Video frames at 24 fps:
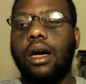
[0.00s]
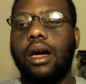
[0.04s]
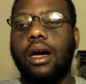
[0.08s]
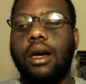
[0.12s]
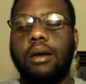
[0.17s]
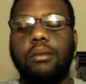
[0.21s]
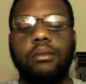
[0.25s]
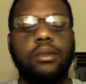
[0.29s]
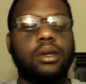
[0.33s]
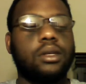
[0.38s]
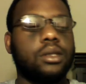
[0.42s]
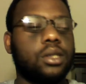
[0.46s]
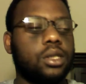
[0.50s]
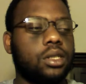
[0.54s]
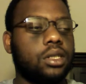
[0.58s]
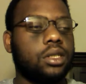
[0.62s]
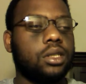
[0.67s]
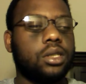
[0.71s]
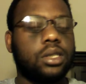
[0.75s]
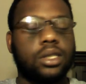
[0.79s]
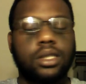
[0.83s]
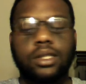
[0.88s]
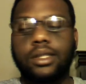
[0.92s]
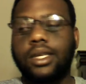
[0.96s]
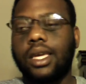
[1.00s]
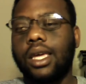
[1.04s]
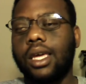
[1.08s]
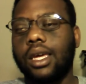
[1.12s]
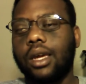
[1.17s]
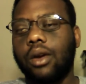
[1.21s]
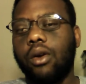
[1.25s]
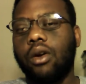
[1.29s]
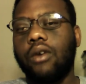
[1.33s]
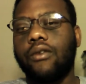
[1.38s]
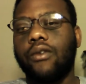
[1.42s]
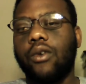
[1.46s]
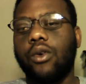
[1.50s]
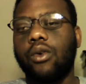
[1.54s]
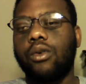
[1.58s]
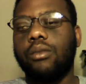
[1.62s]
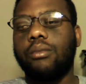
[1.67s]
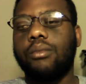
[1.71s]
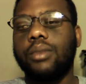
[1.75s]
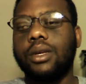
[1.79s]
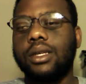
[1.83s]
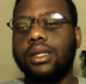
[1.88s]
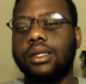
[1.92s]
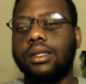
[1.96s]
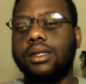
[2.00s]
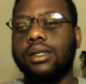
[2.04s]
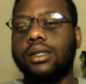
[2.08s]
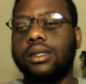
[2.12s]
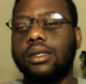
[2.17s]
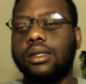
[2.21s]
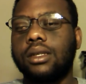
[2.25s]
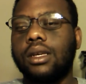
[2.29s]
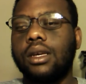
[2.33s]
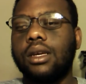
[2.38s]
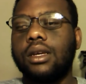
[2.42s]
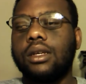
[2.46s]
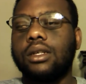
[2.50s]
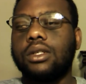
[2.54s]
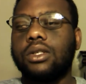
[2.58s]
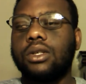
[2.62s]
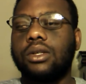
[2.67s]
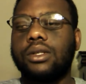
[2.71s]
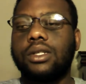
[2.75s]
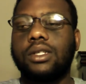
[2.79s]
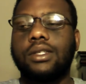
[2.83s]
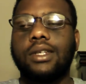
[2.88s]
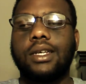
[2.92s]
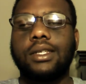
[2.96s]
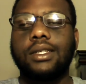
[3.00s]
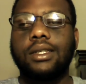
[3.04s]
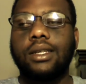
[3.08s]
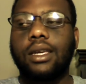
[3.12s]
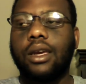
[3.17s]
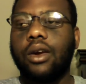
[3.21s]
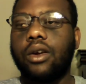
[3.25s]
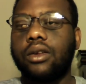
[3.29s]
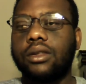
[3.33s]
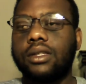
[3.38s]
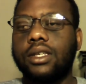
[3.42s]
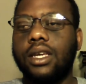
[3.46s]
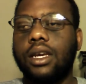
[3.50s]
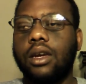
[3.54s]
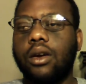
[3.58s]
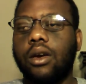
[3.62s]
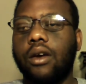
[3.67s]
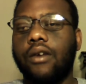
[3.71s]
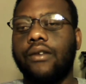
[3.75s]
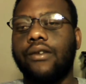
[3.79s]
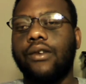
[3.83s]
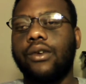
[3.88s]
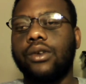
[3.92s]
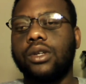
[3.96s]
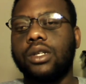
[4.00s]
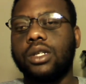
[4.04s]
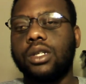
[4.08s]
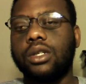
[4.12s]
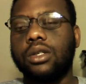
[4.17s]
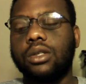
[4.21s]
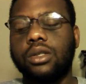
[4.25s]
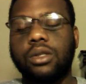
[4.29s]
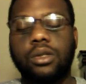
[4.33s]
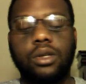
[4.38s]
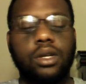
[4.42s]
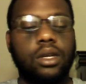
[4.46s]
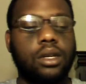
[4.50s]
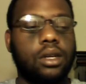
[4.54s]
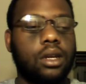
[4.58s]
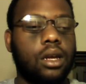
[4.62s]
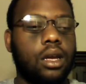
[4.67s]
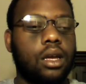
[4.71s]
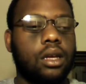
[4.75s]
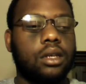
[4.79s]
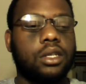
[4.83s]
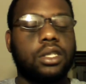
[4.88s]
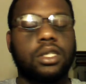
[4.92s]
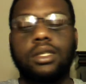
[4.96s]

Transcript: Um, and she's just taking care of her own business. So she doesn't take care of her children.